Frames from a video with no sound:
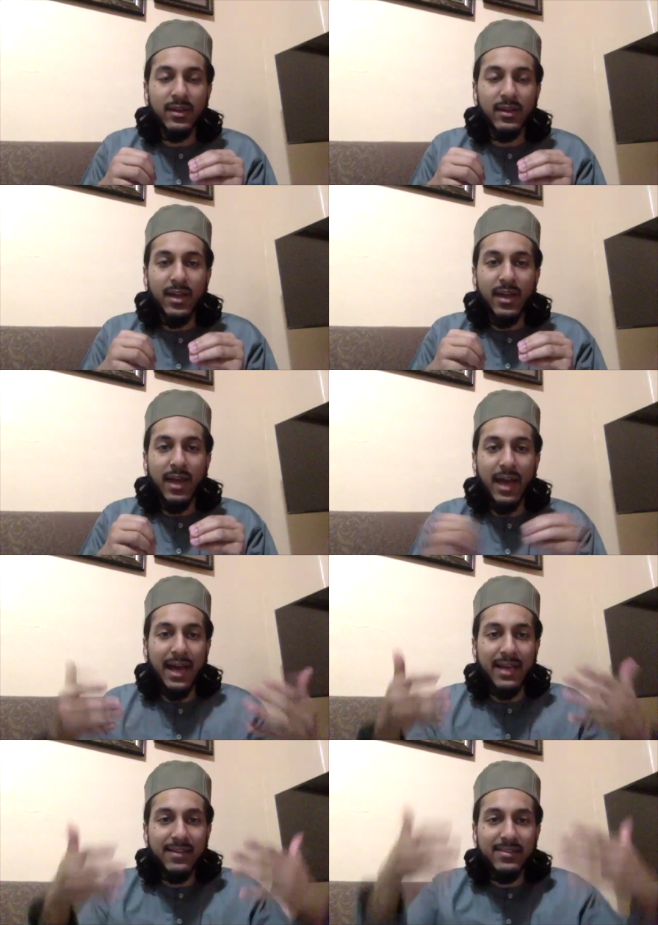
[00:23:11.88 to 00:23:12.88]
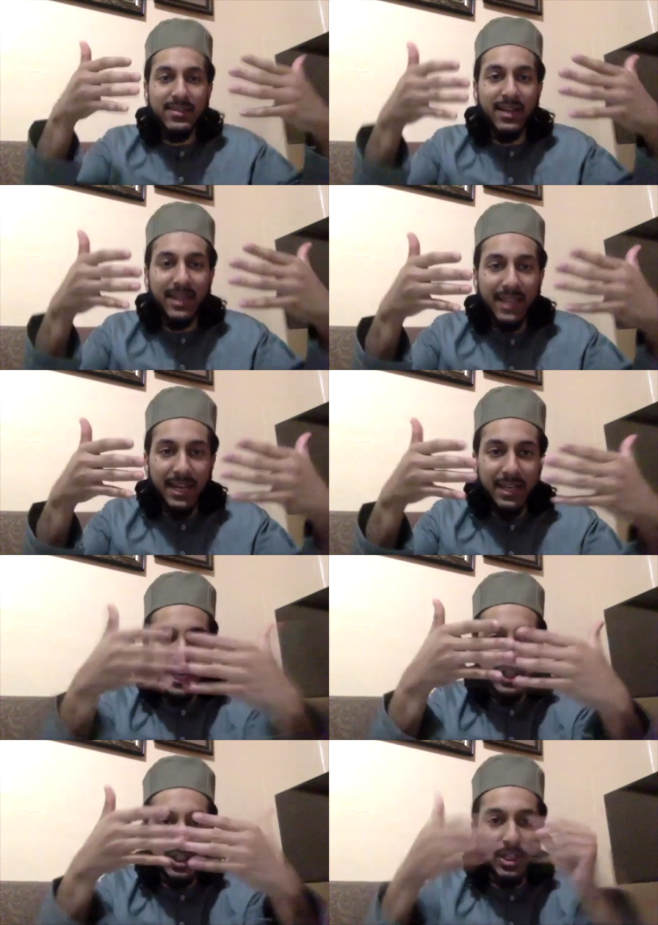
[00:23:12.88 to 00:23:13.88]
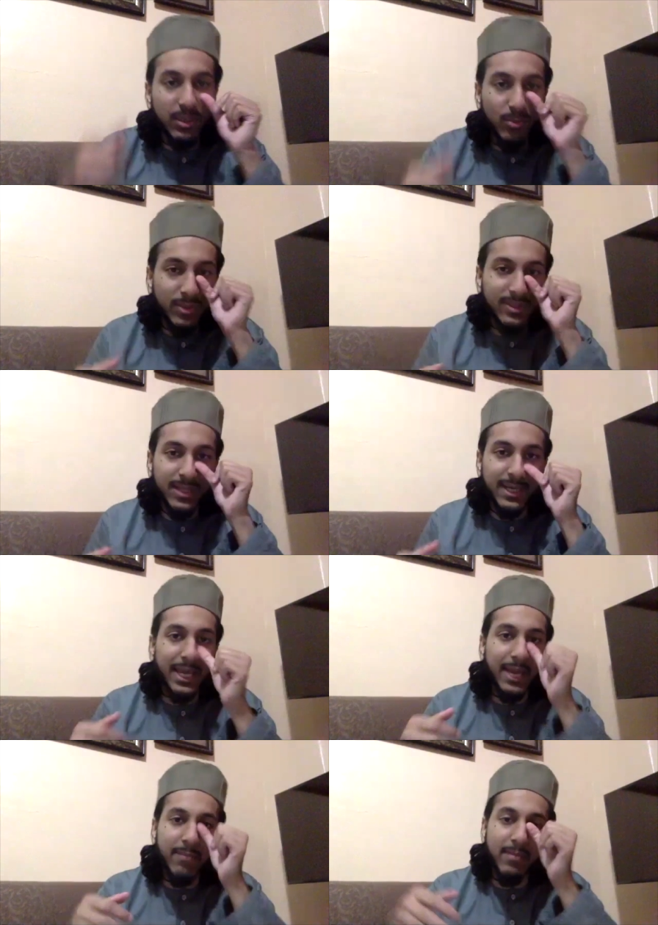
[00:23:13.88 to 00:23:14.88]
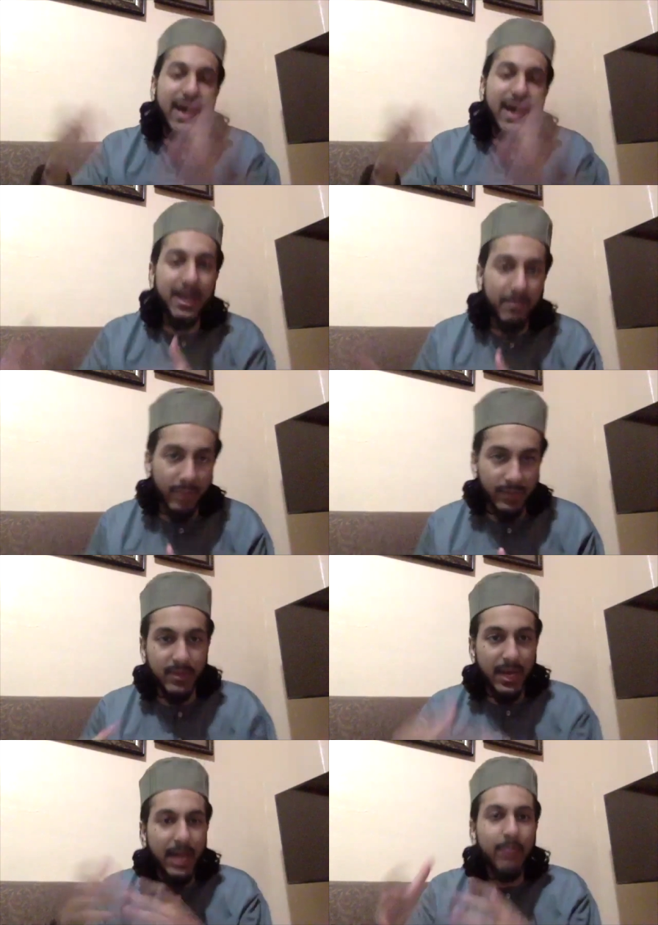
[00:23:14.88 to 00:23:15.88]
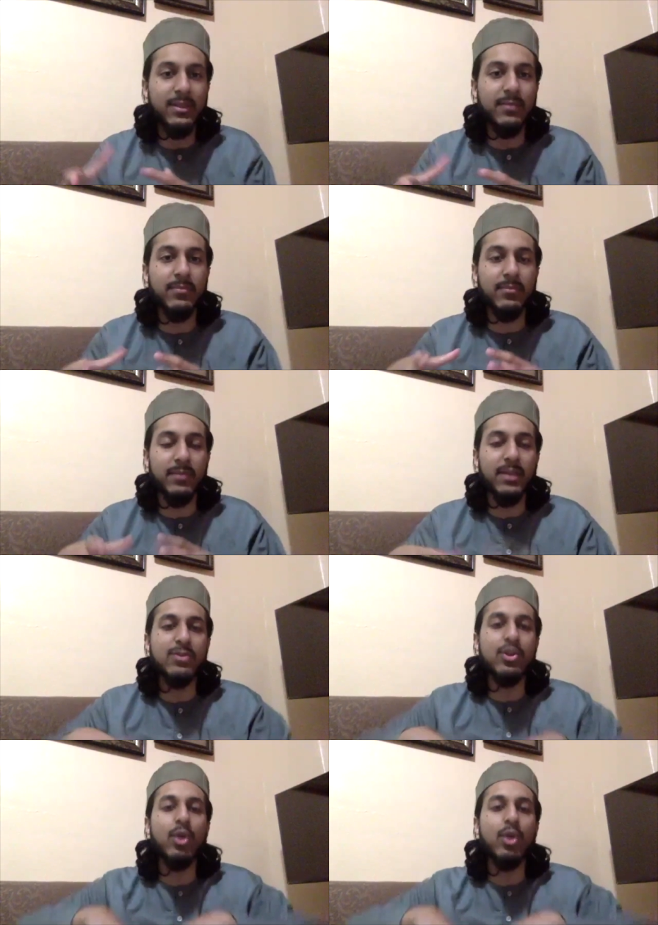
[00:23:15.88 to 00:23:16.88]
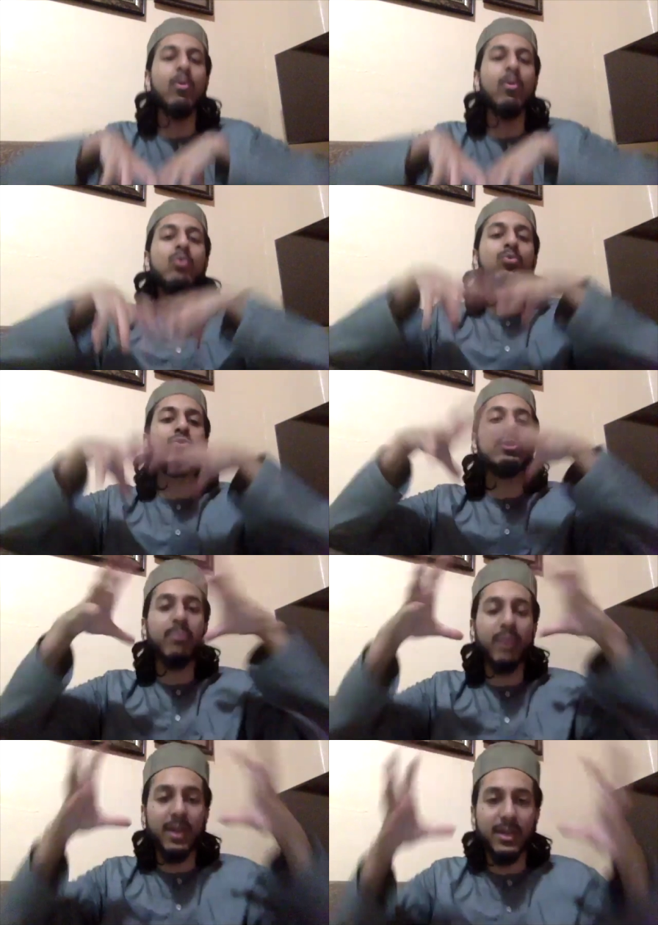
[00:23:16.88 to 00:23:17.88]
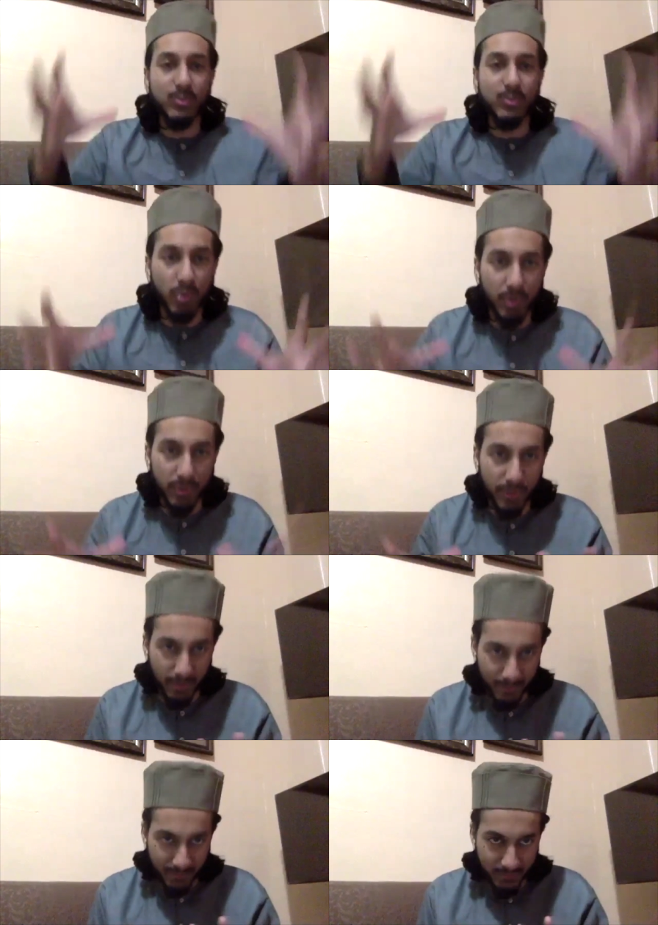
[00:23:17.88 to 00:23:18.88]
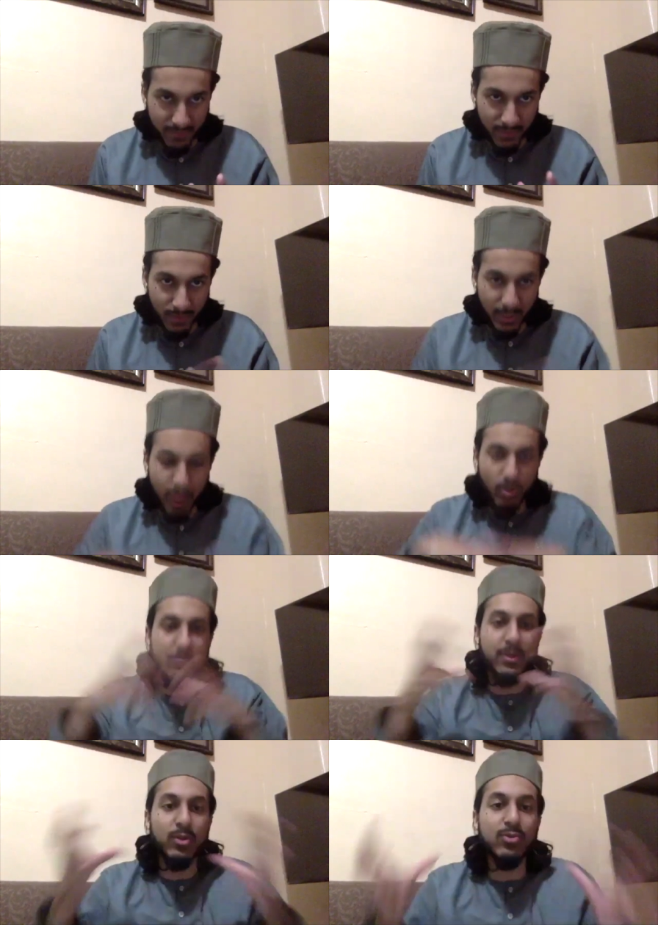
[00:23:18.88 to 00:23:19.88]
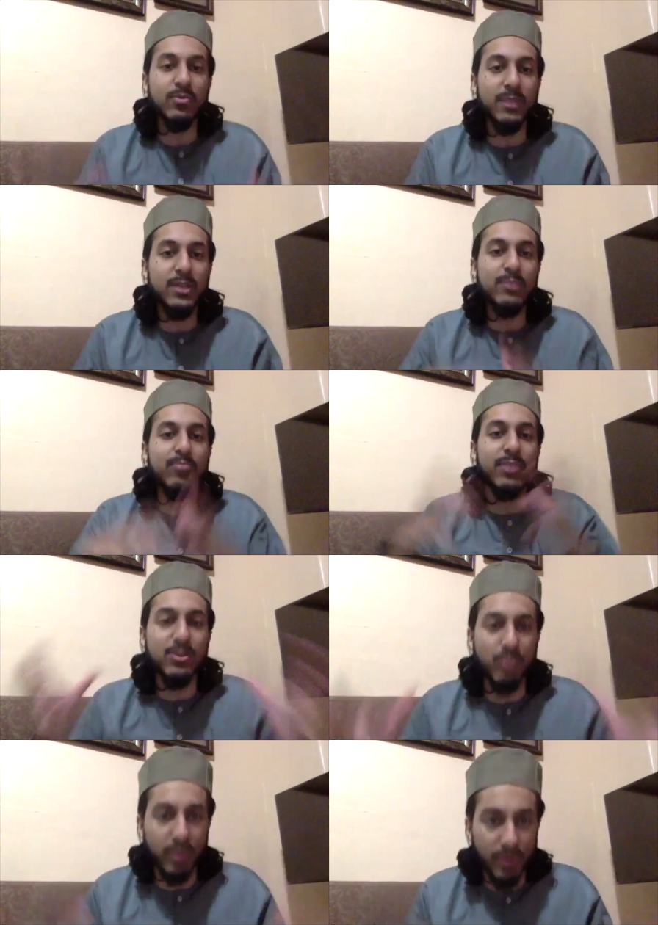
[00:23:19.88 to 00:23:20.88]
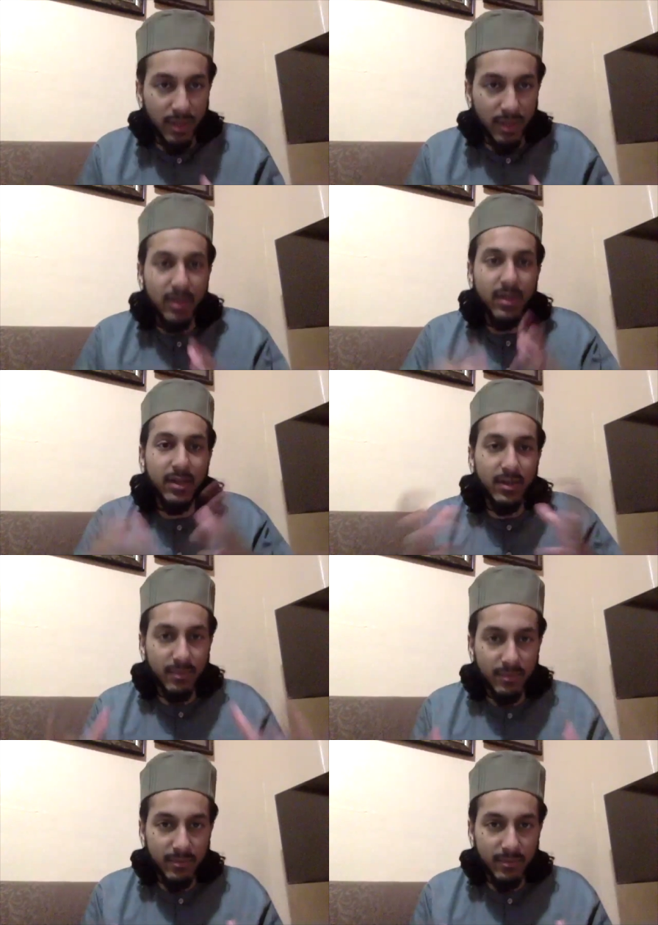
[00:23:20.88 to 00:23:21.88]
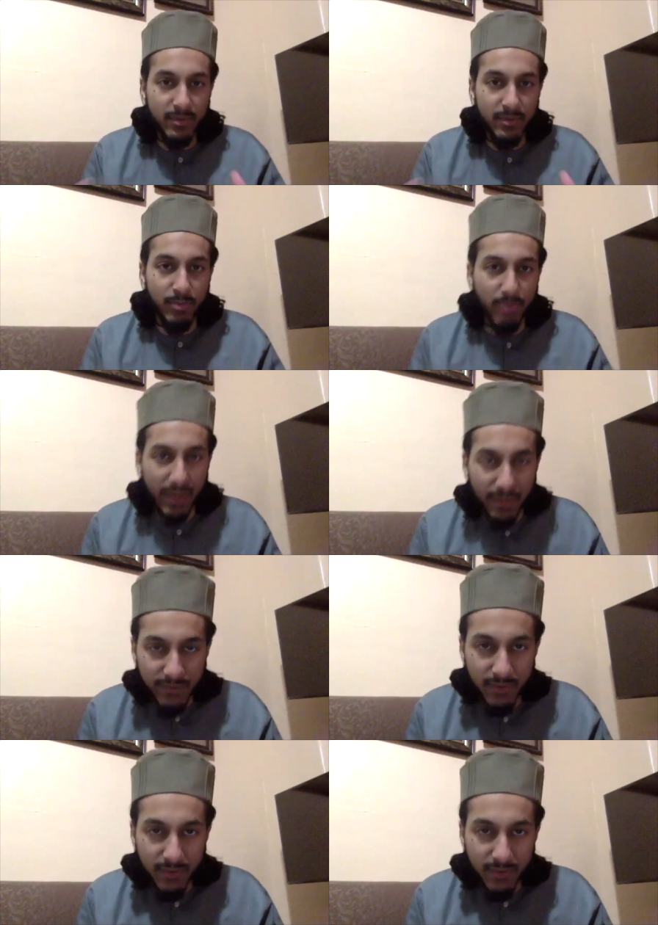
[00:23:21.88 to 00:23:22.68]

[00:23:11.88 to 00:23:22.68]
has a connection with the name Ahmad. Ahmad means the most praiseworthy. Okay. Muhammad also means praiseworthy, the praised.